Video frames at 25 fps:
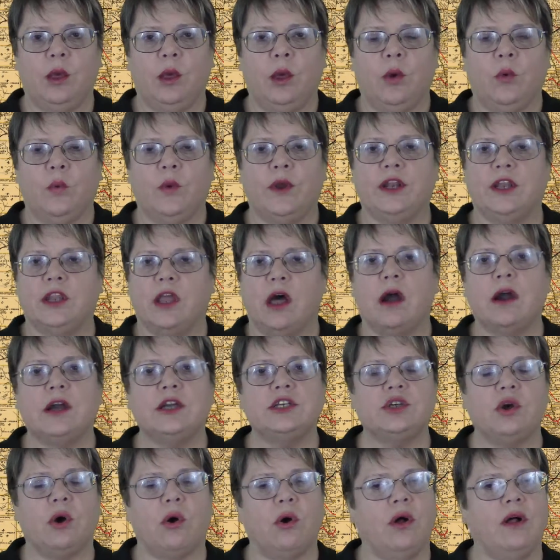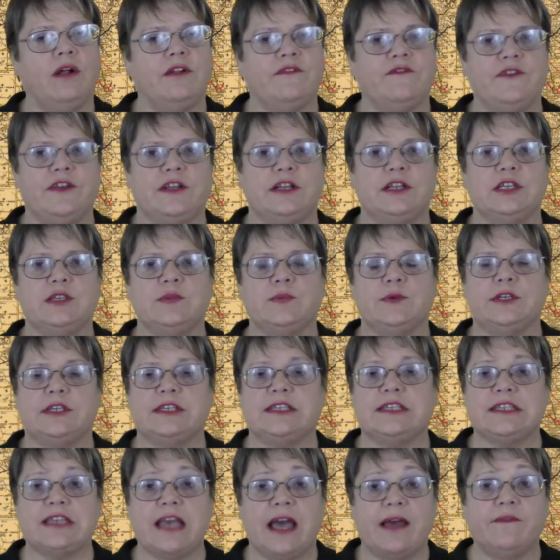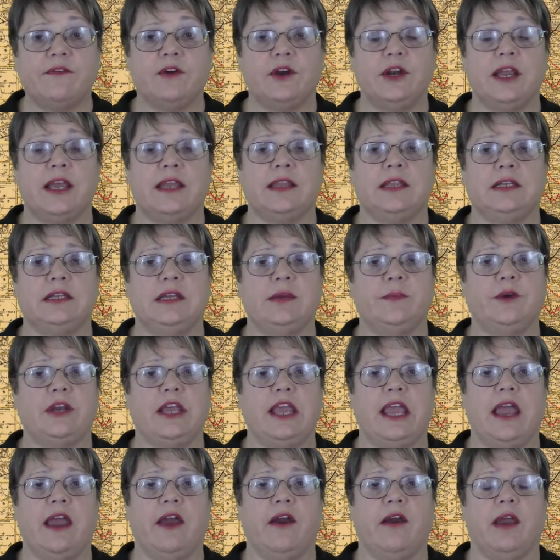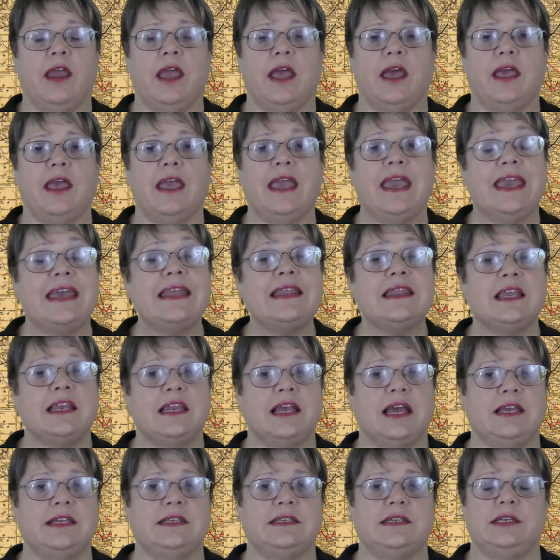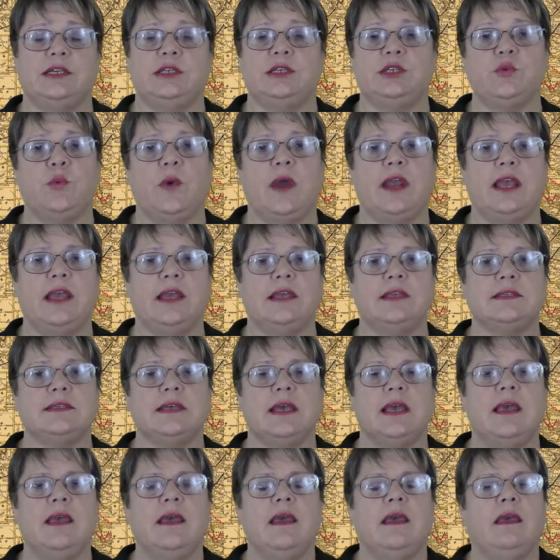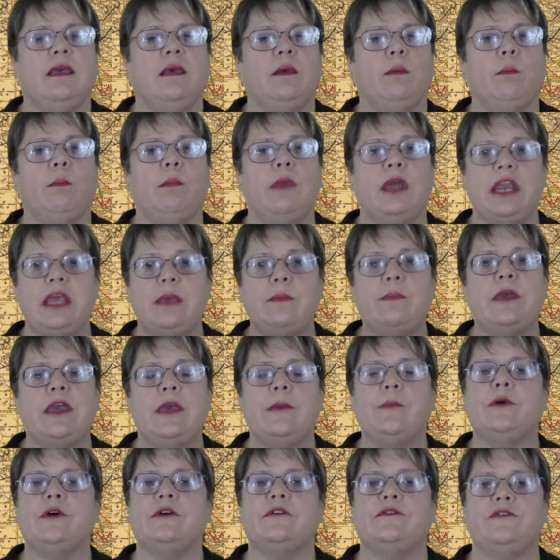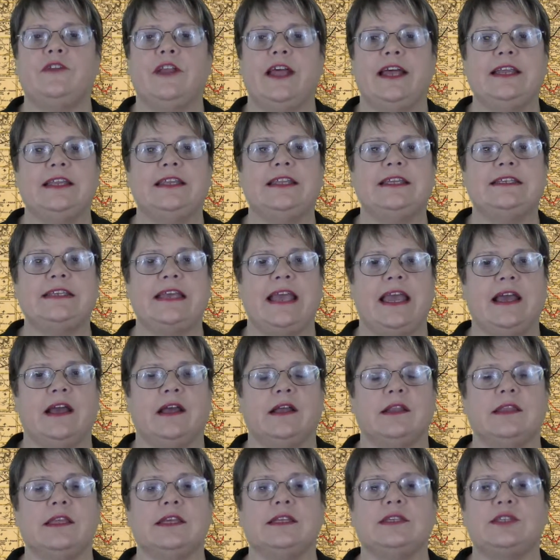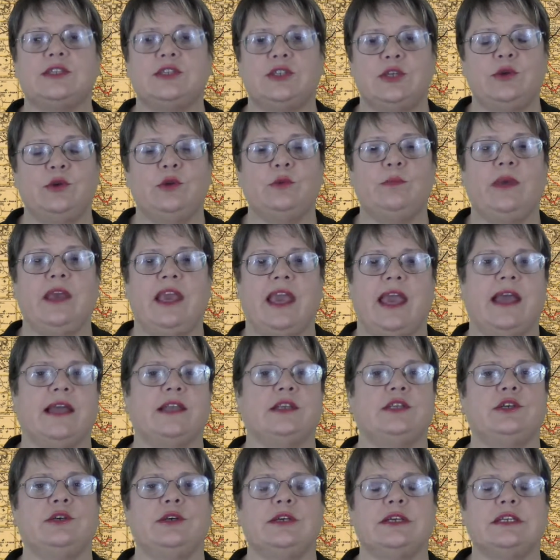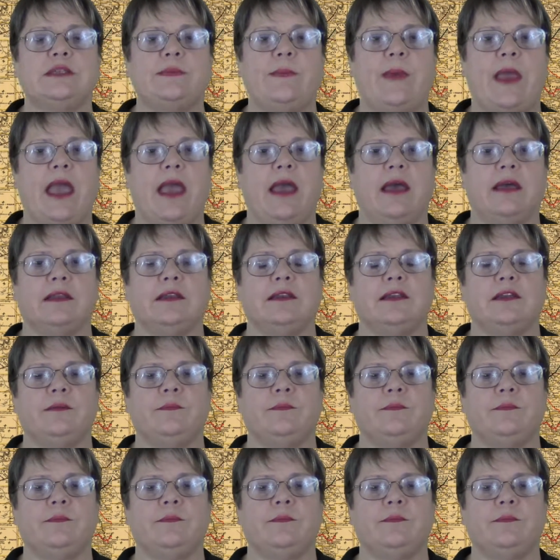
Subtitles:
When large oil fields were discovered in the Liberty area in the 1920s, many people flooded the town that soon began to expand.